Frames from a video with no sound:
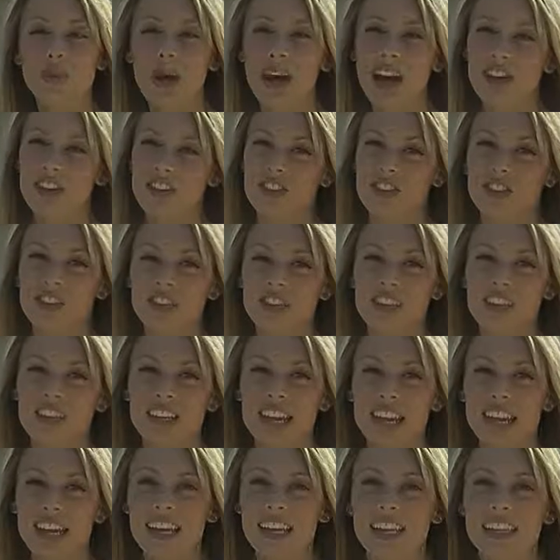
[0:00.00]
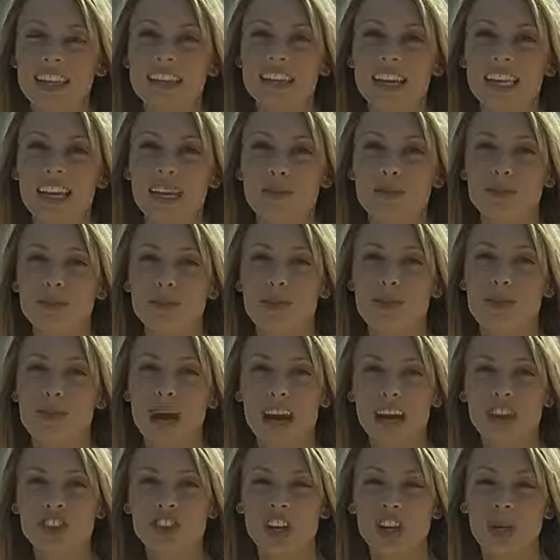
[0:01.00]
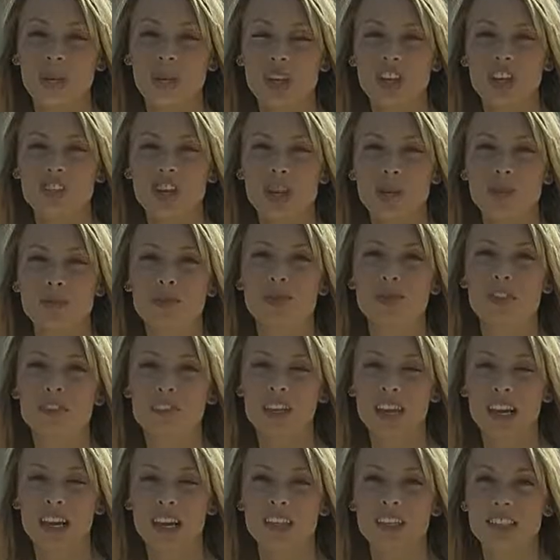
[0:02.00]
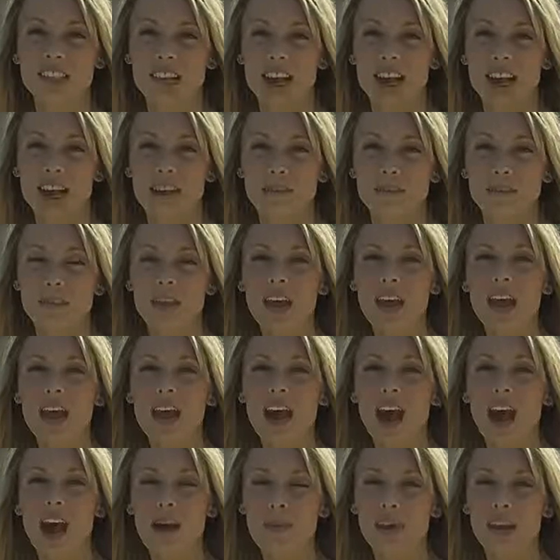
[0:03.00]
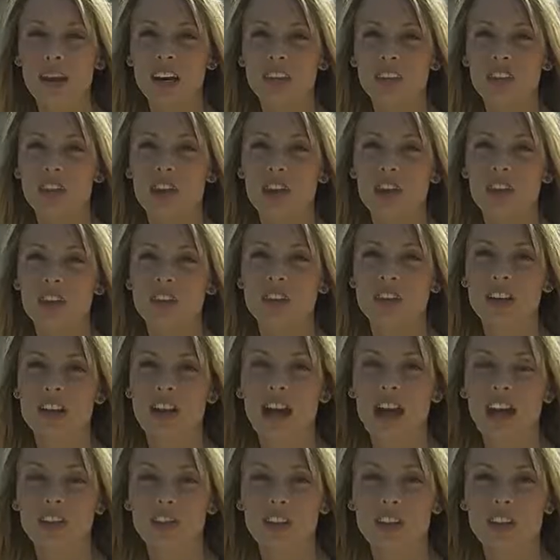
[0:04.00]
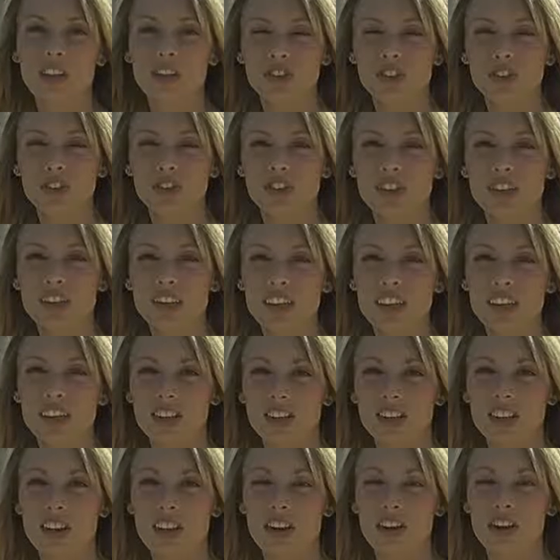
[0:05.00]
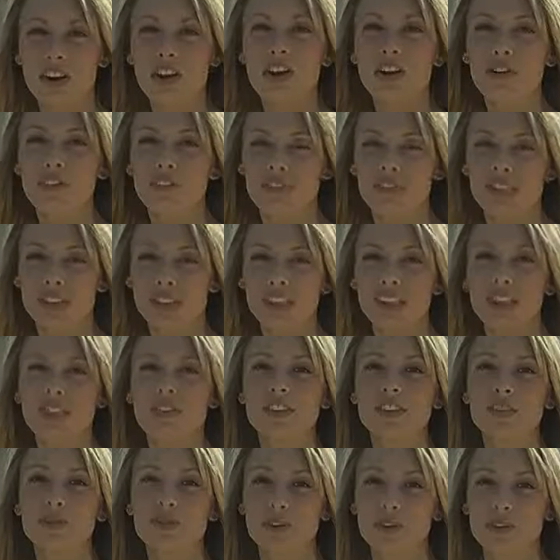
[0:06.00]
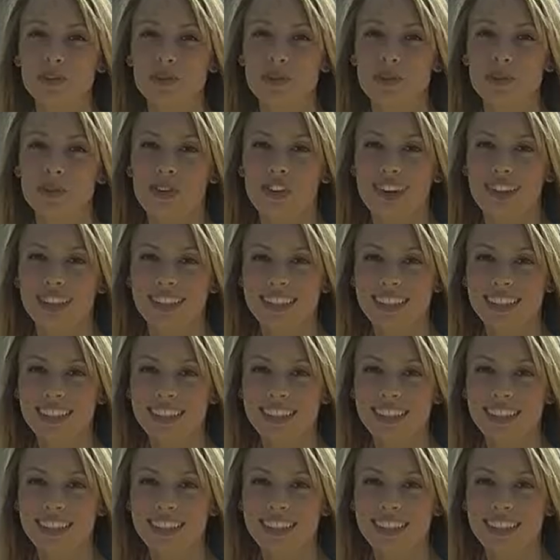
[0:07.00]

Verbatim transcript: Pageant looks to take his team to the MAC championships for the second time. I'm Anna Toltz at the Latouche Tennis Center for ZTV Sports Report.